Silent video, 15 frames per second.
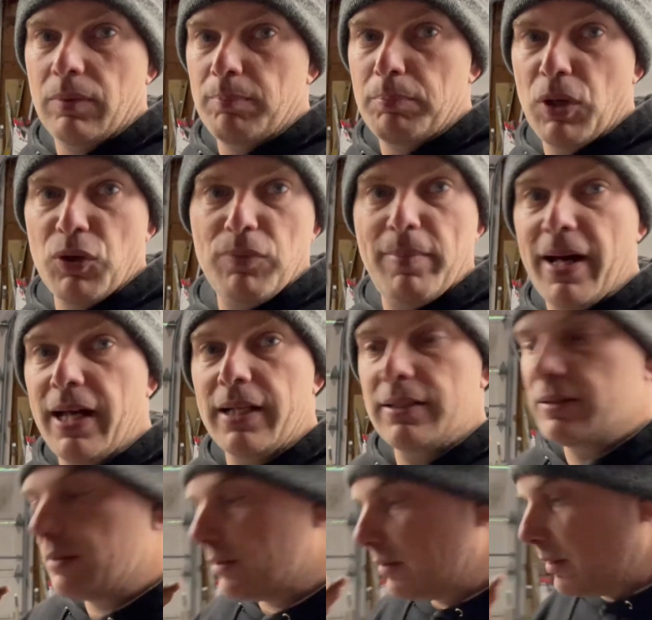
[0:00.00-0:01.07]
Both
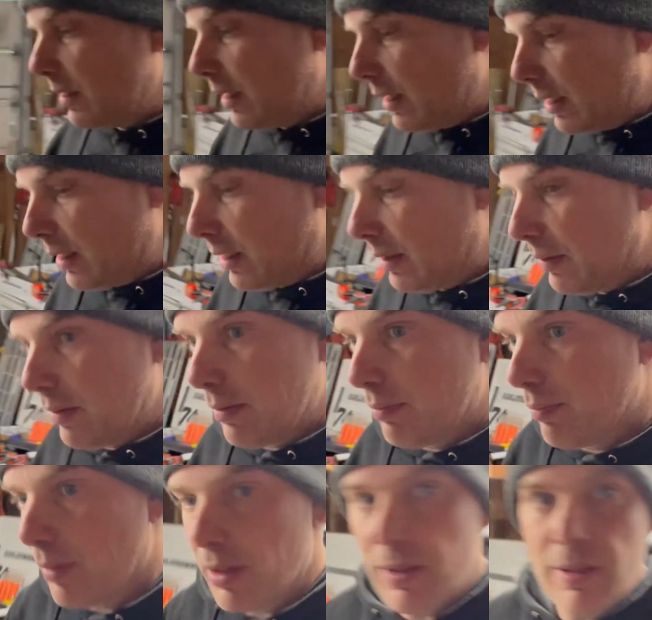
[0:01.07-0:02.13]
bikes.
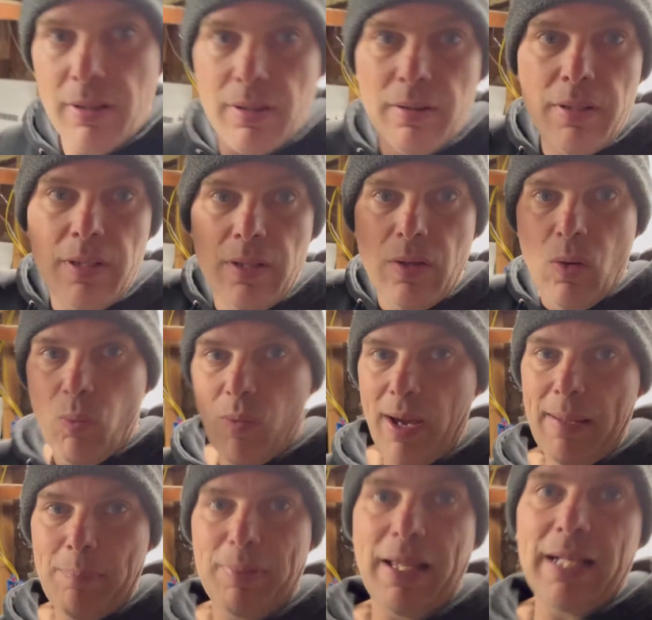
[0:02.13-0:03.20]
The
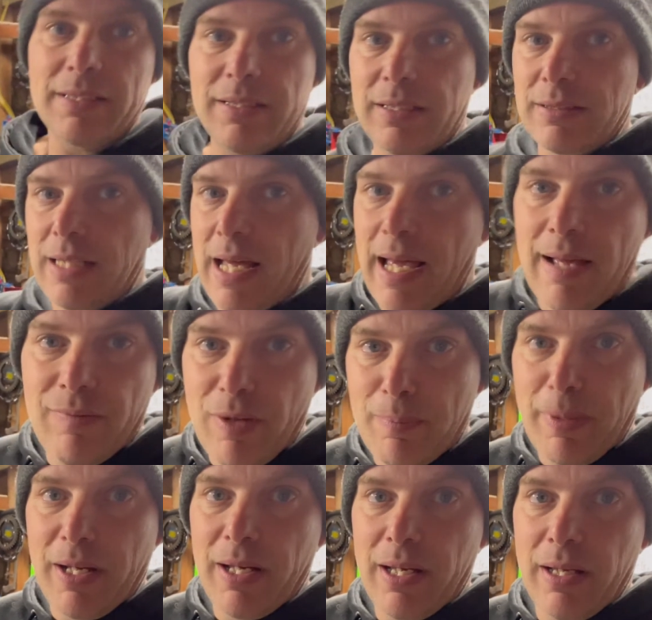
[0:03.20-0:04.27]
white plastics I have on
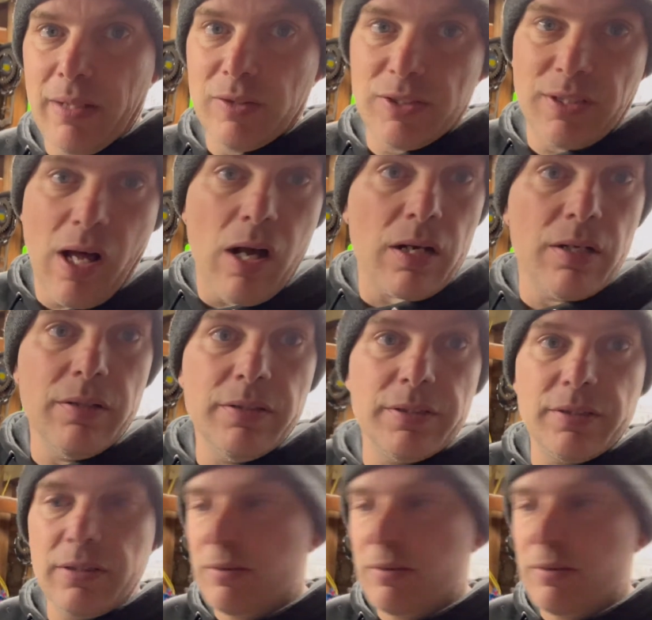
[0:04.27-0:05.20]
my stalker that's